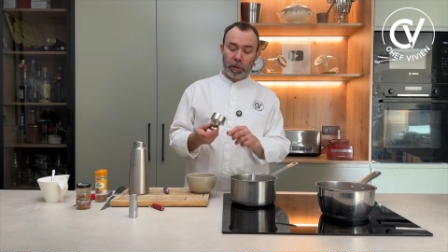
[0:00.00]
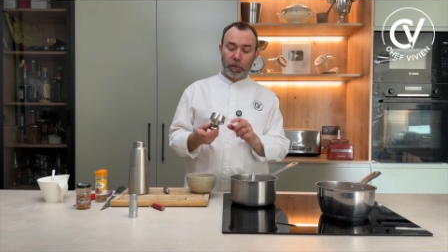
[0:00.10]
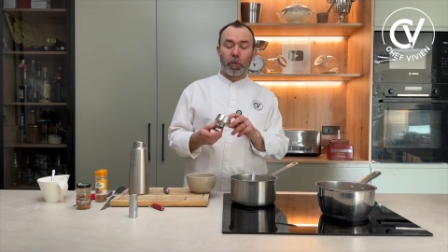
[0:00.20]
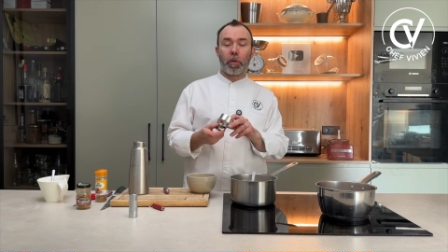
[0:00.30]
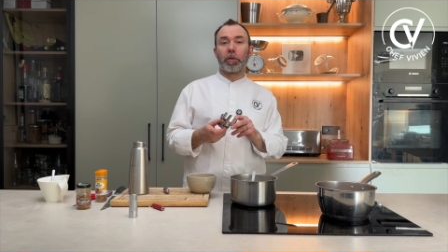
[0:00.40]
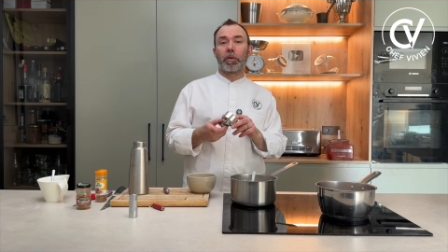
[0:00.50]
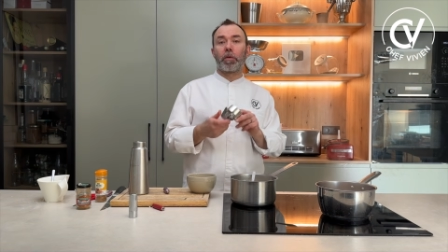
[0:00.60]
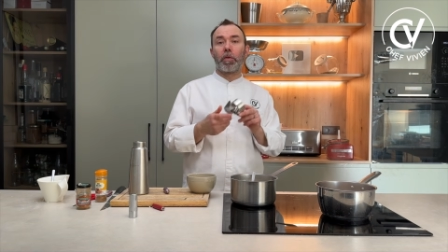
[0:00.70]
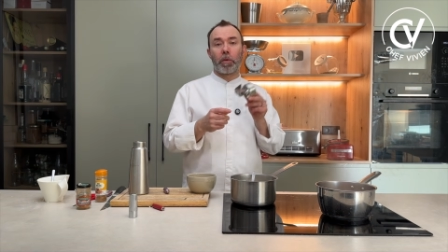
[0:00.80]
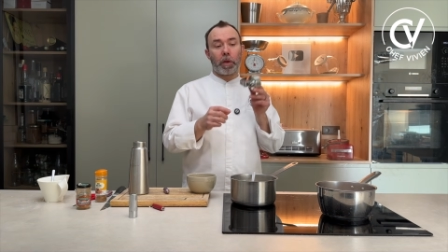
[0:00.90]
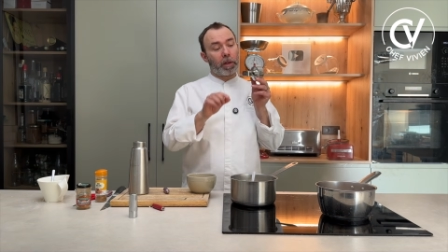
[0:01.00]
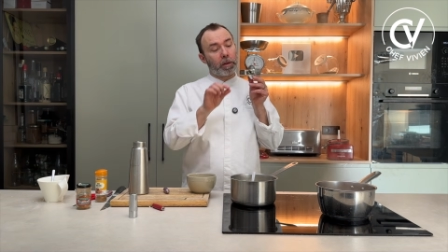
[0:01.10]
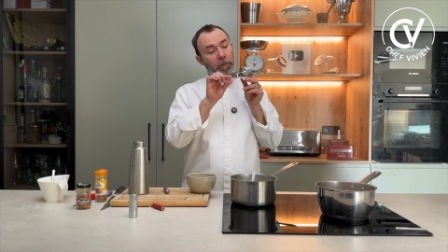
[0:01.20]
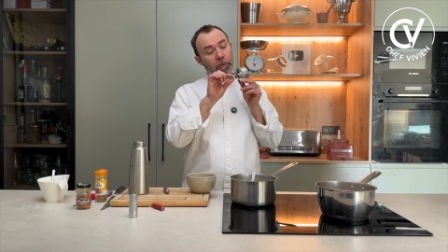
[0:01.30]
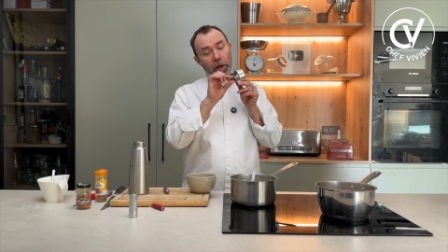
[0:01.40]
it won't go in
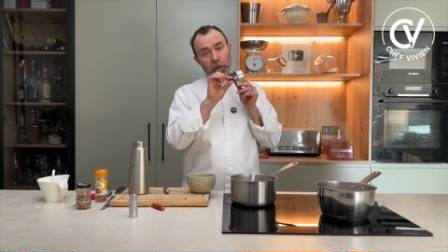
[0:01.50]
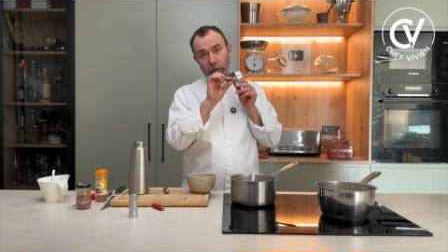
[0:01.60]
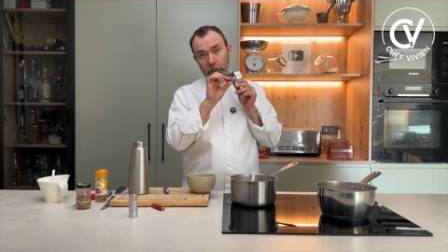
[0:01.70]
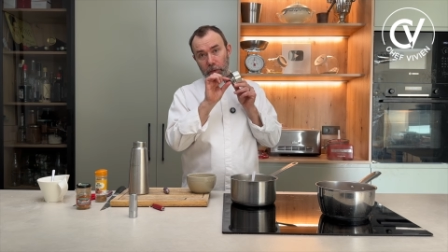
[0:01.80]
the very,